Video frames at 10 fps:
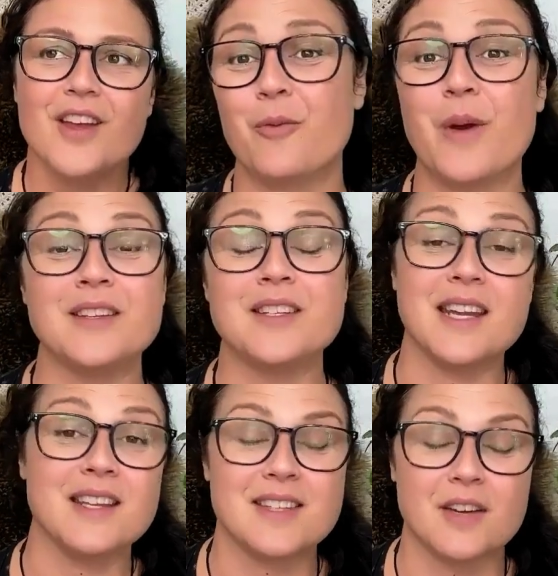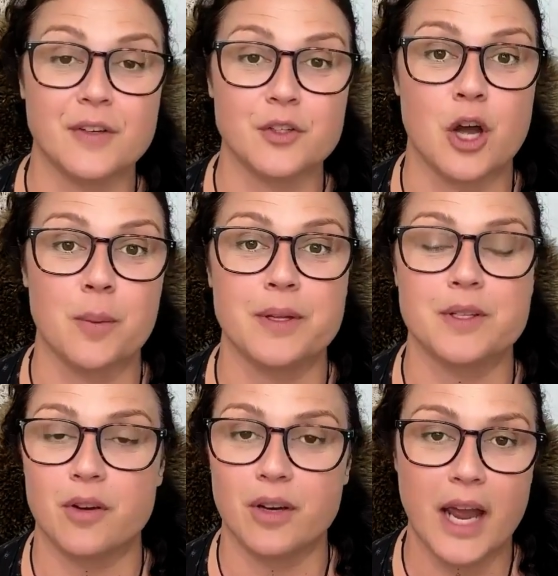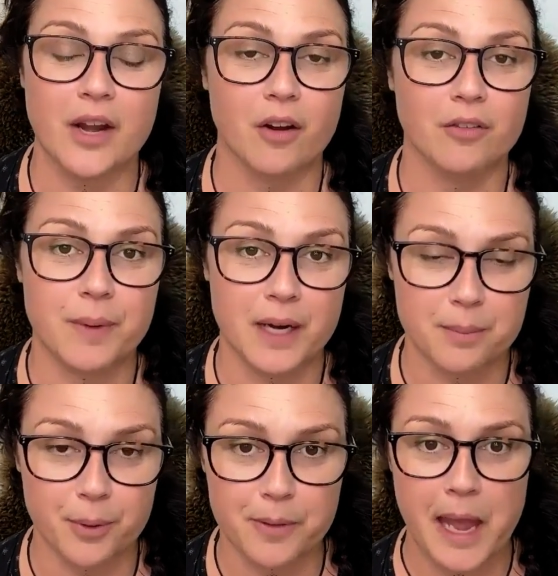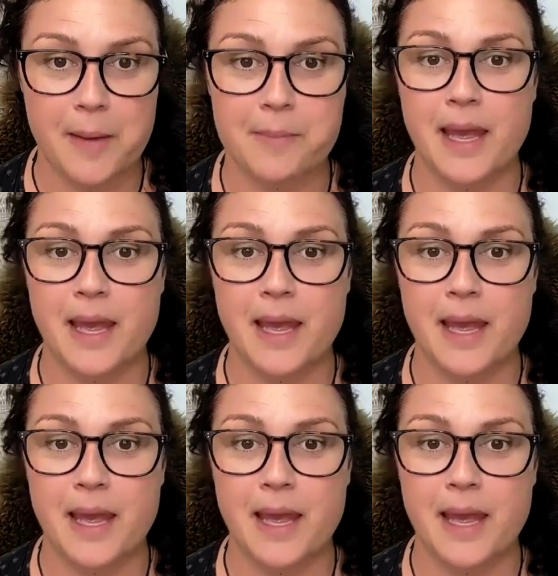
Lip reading: When Denise Duffield-Thomas, creator of Money Bootcamp,